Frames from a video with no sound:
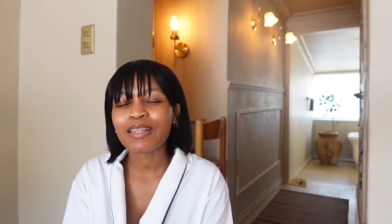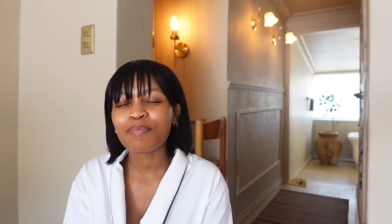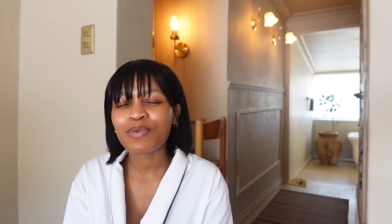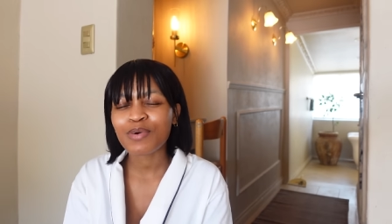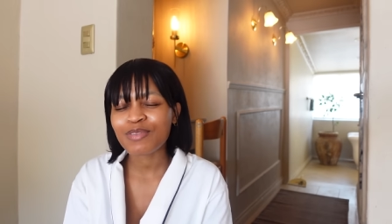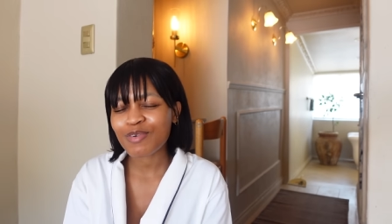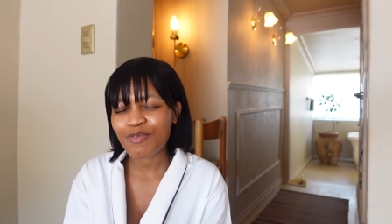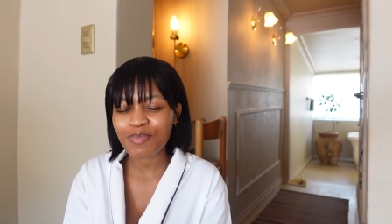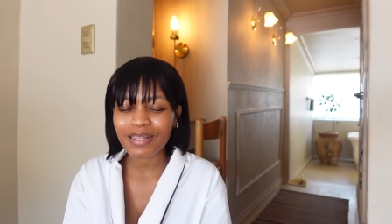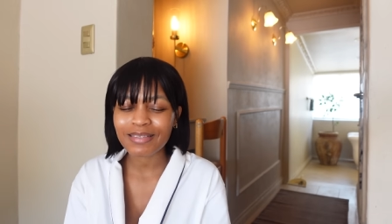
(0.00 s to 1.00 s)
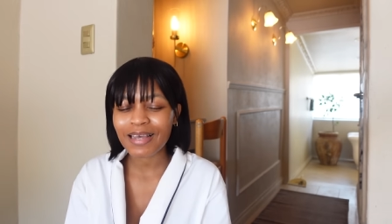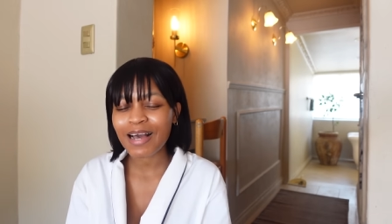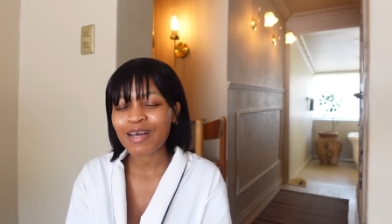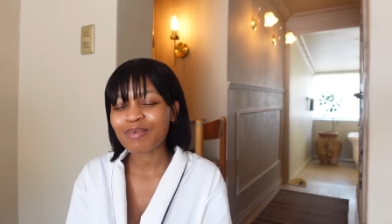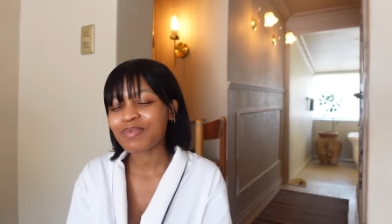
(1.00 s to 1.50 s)
the beyond of
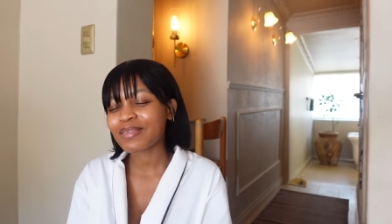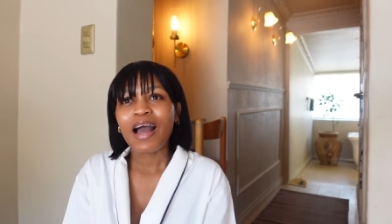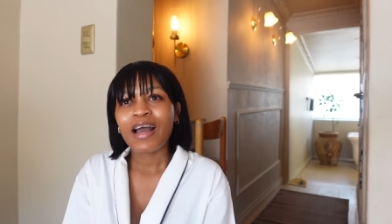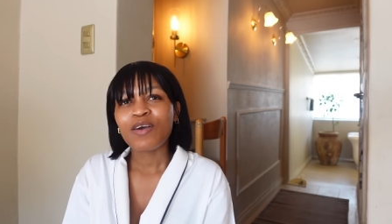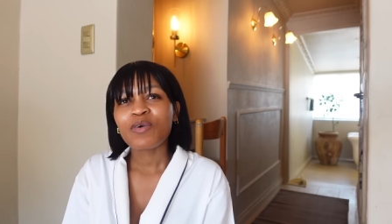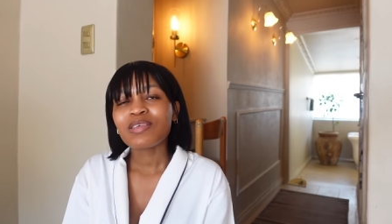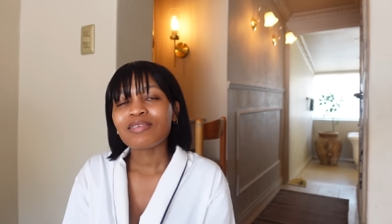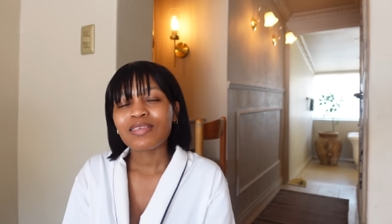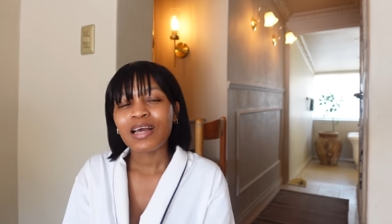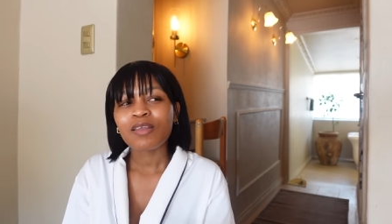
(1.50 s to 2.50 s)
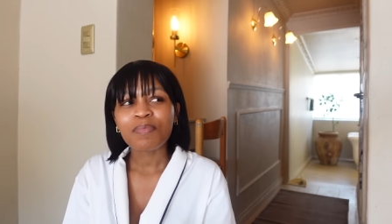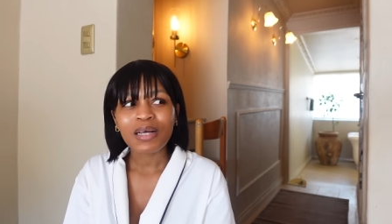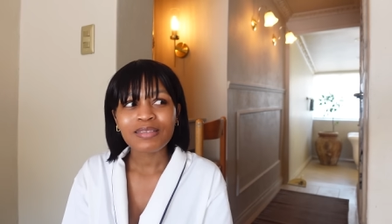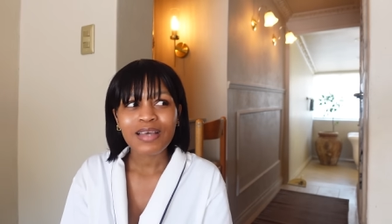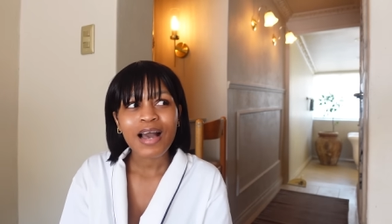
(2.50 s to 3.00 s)
bathtubs i always see other
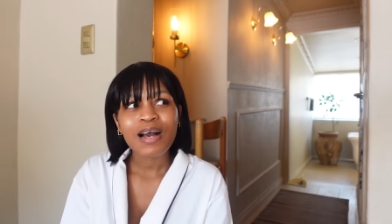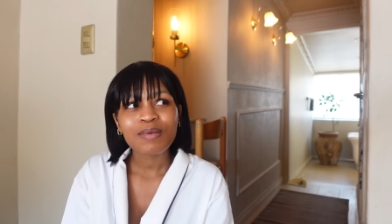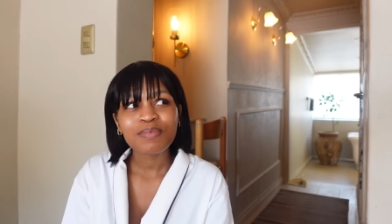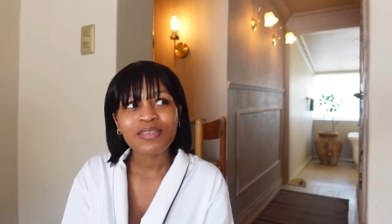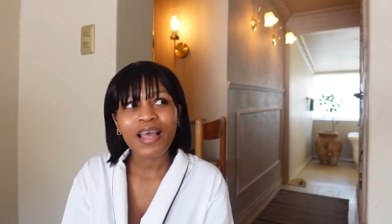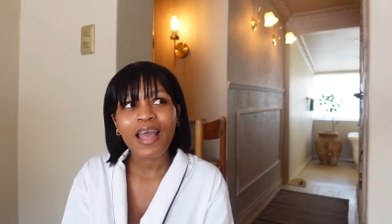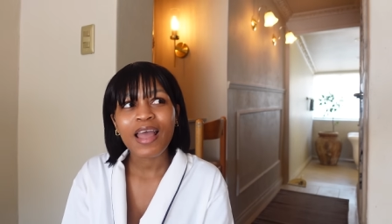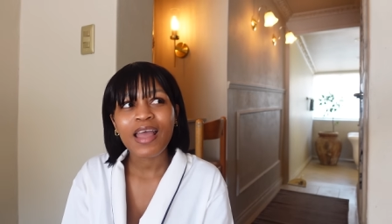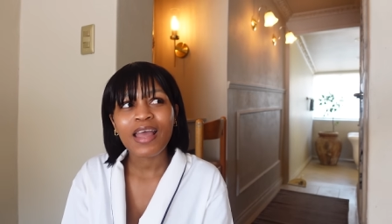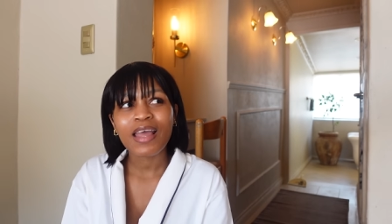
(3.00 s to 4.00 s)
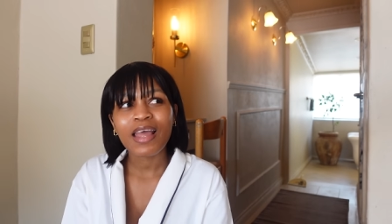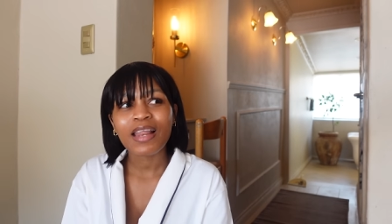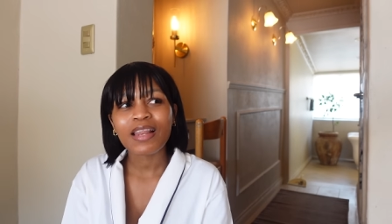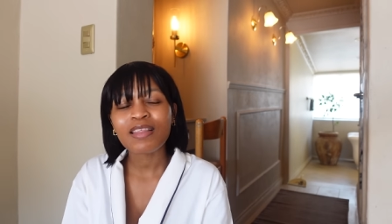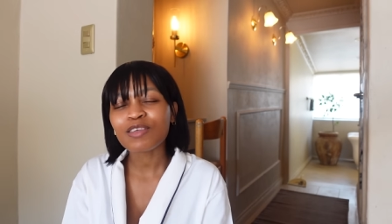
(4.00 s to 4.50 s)
bathtubs
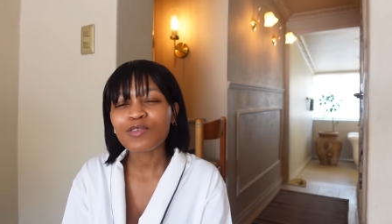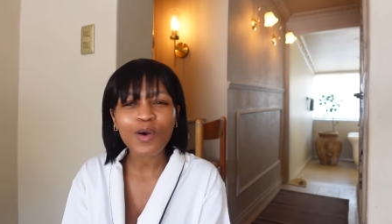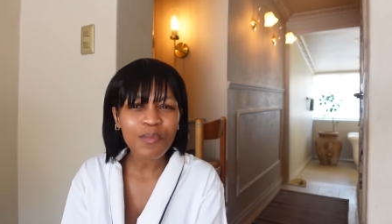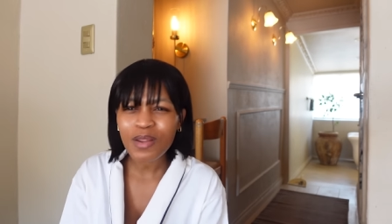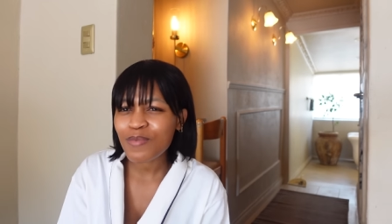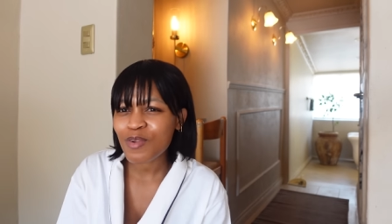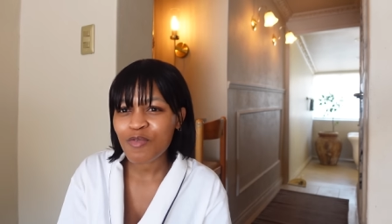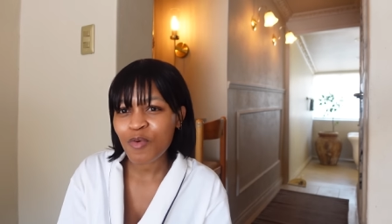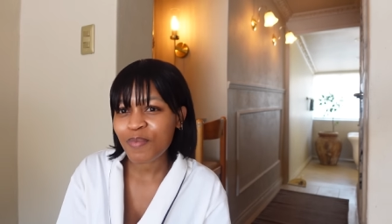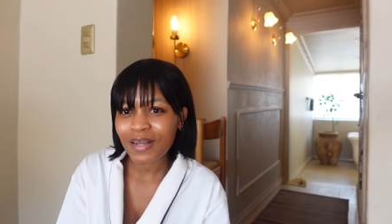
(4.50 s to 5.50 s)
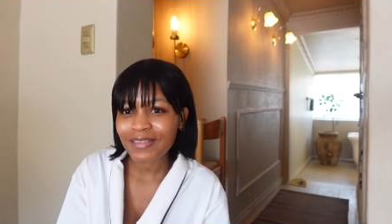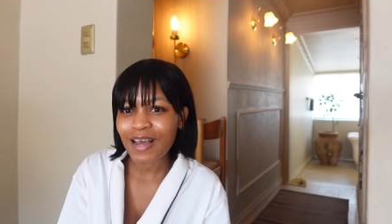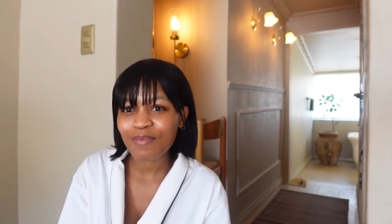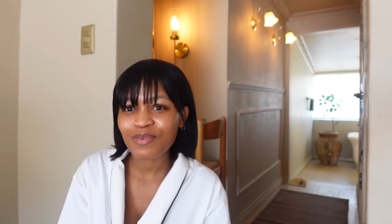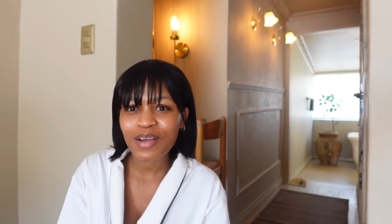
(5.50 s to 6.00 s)
and there's so many beautiful
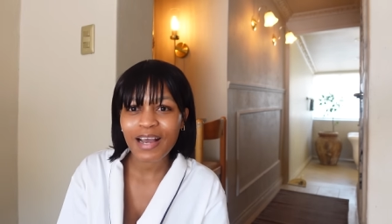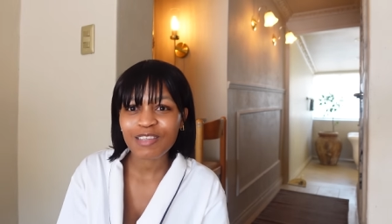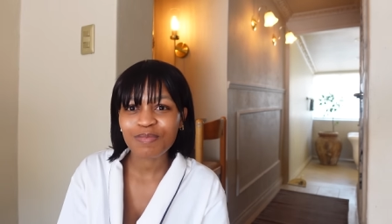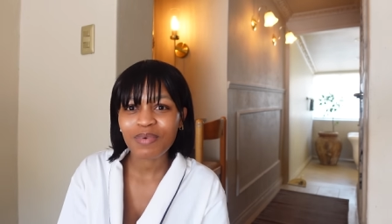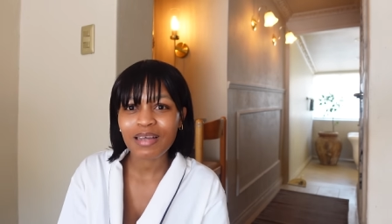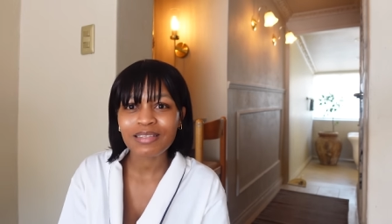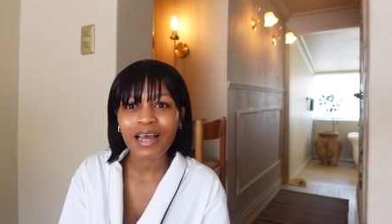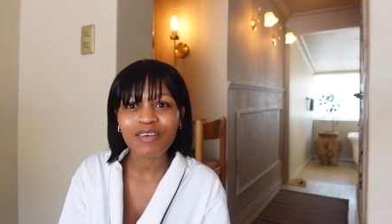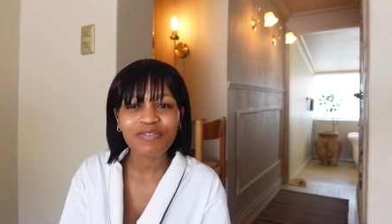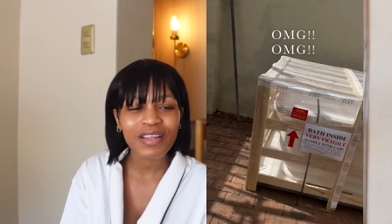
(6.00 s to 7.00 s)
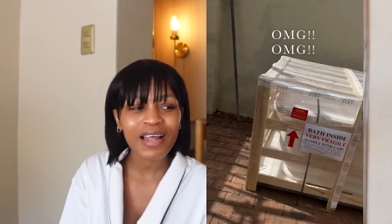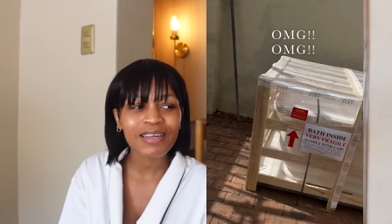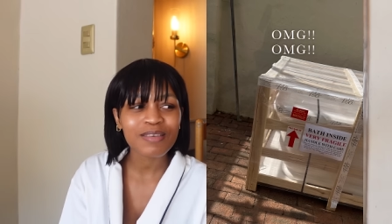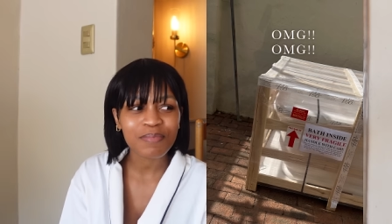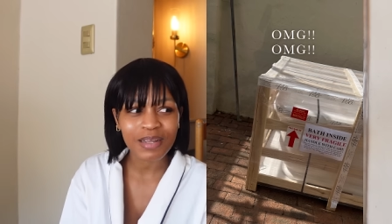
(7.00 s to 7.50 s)
bathtubs you guys but i feel
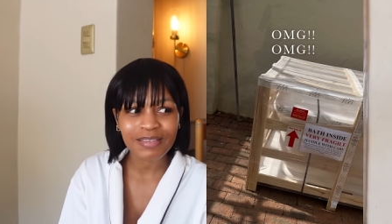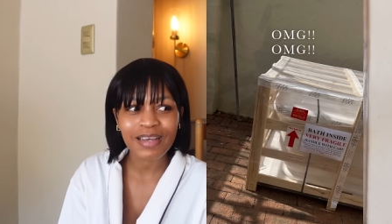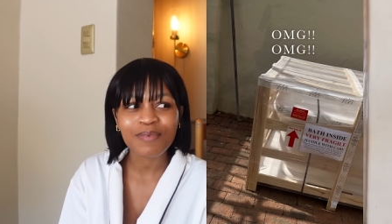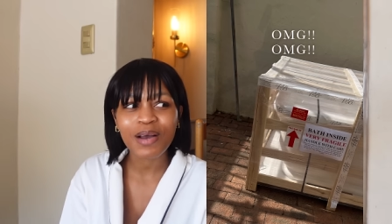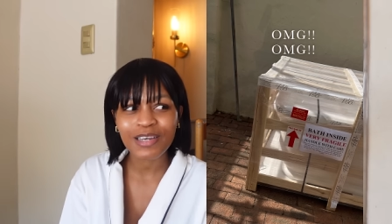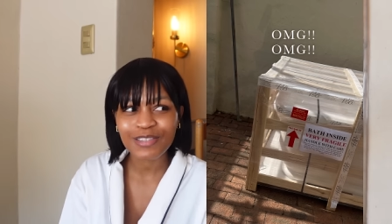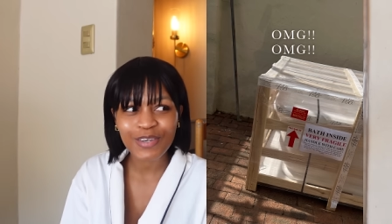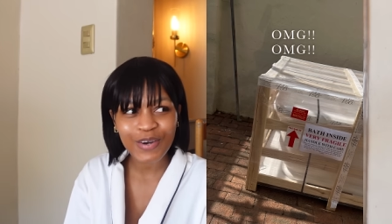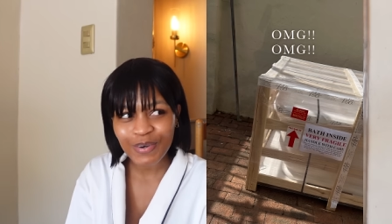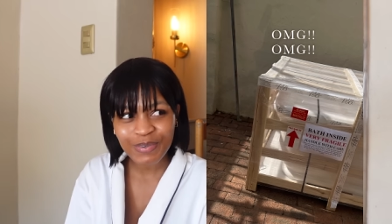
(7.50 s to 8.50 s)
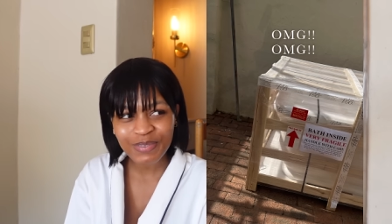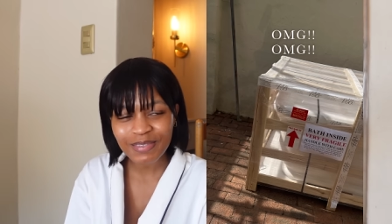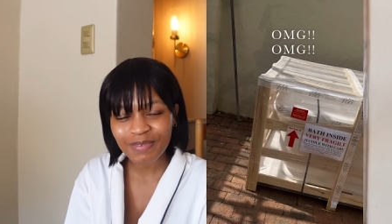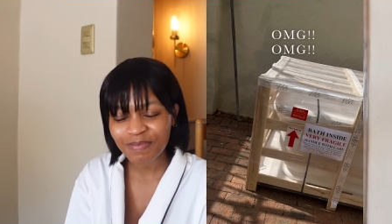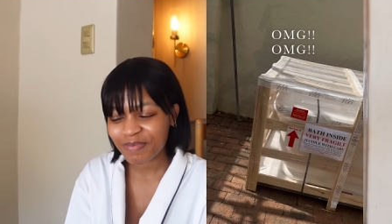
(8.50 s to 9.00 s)
like the bathtub i
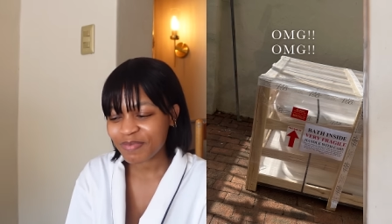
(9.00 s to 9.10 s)
chose